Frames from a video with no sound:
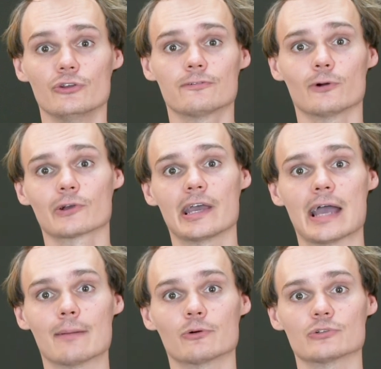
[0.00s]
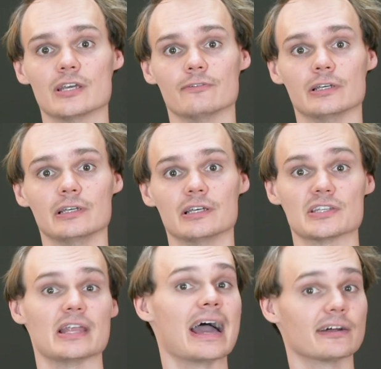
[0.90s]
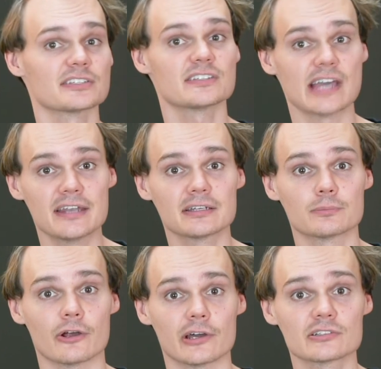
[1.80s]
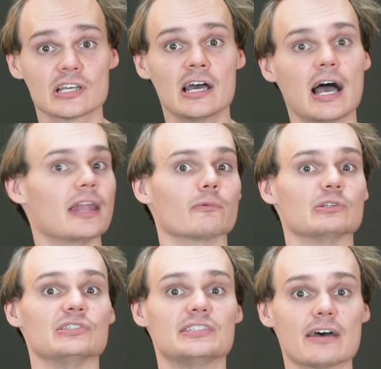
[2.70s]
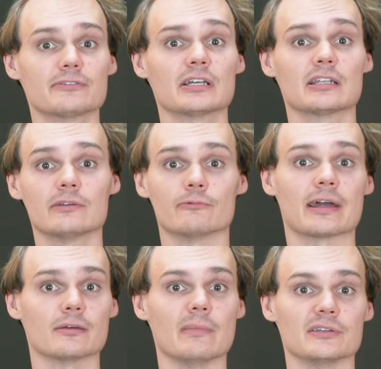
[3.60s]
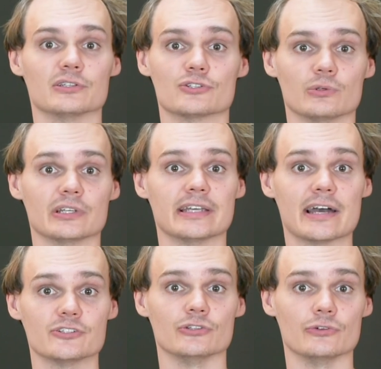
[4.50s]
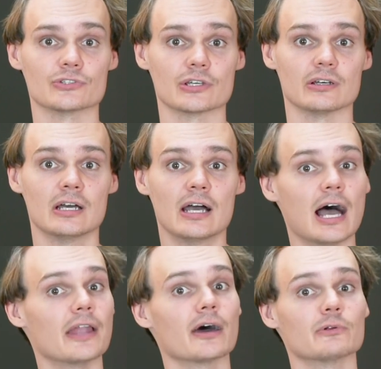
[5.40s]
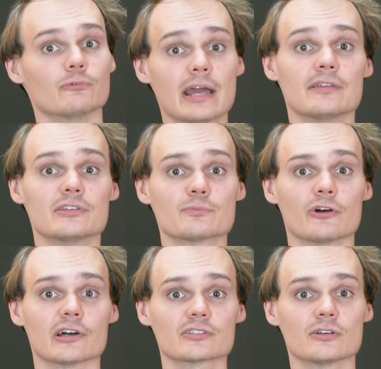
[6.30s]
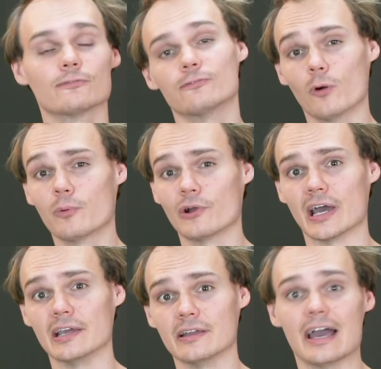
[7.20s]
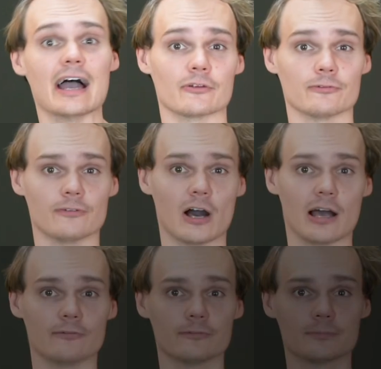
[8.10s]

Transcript: 4K Apple TV is an outstanding product, and I would definitely recommend it to a Gadget user, and I would rate this product 4.8 out of 5.